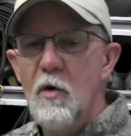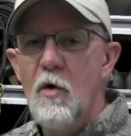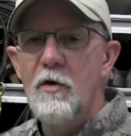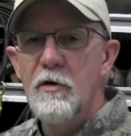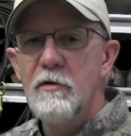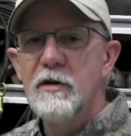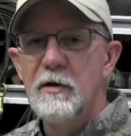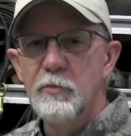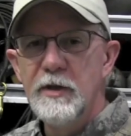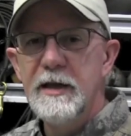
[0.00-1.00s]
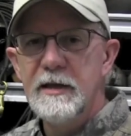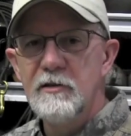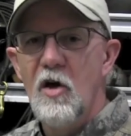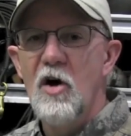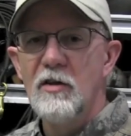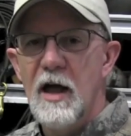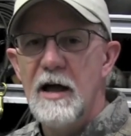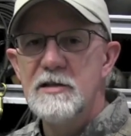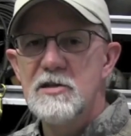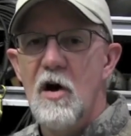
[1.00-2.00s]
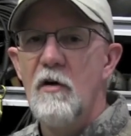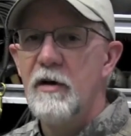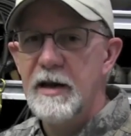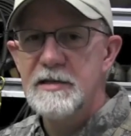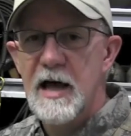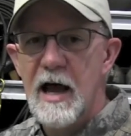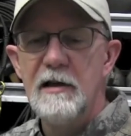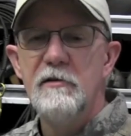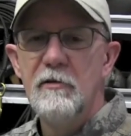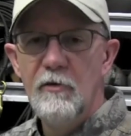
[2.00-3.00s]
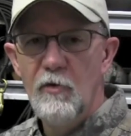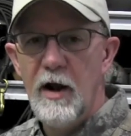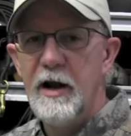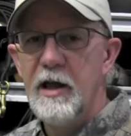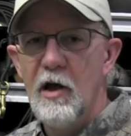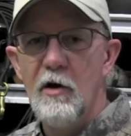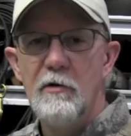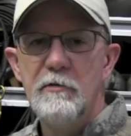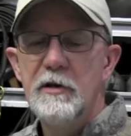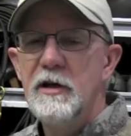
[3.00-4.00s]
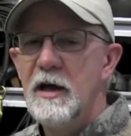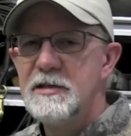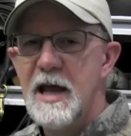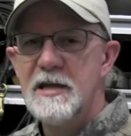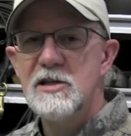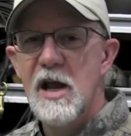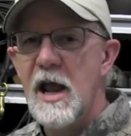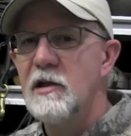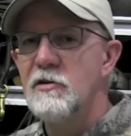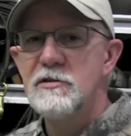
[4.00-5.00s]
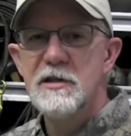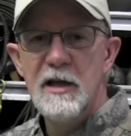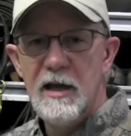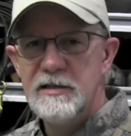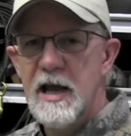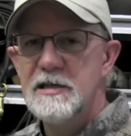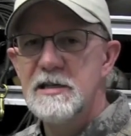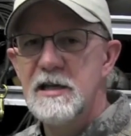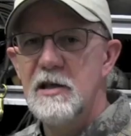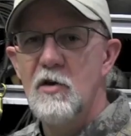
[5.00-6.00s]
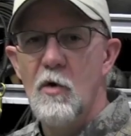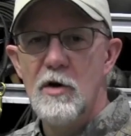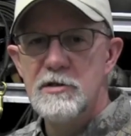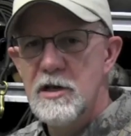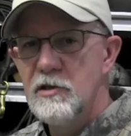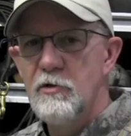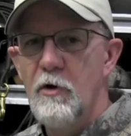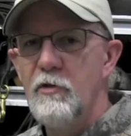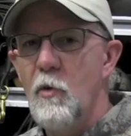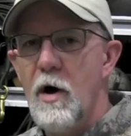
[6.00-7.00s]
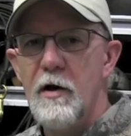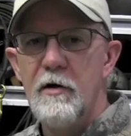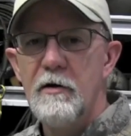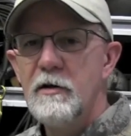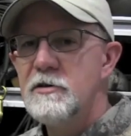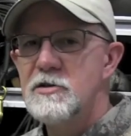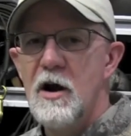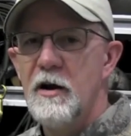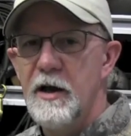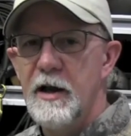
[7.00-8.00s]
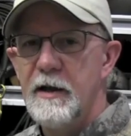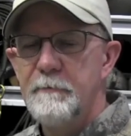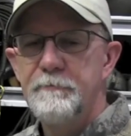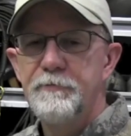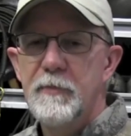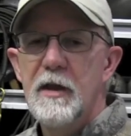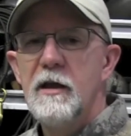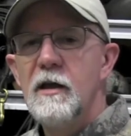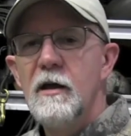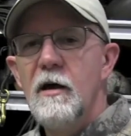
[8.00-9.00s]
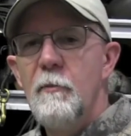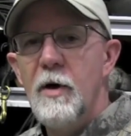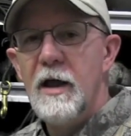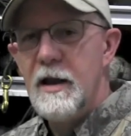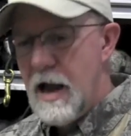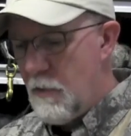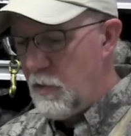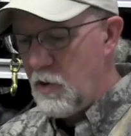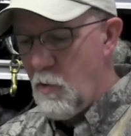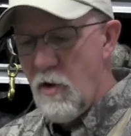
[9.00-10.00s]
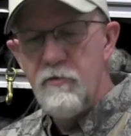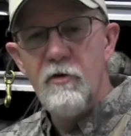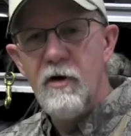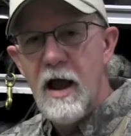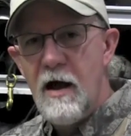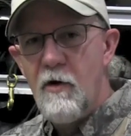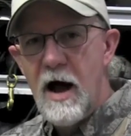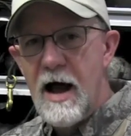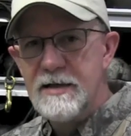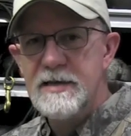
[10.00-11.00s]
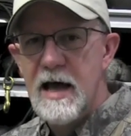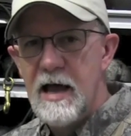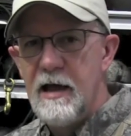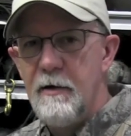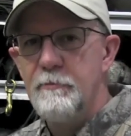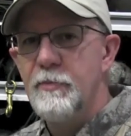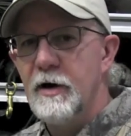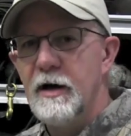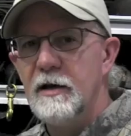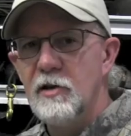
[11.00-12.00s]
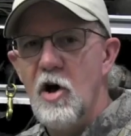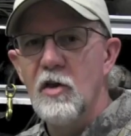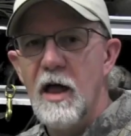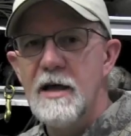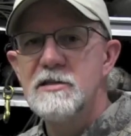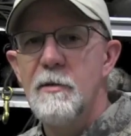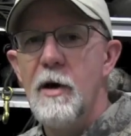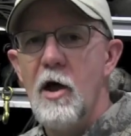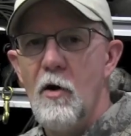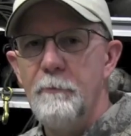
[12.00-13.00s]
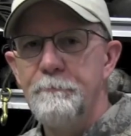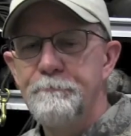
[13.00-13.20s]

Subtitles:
order completed long lines already tied, ready to go. Attach the anchors, attach the decoys, throw it in the water, start hunting. But I want to go over how I tie up long lines on my own.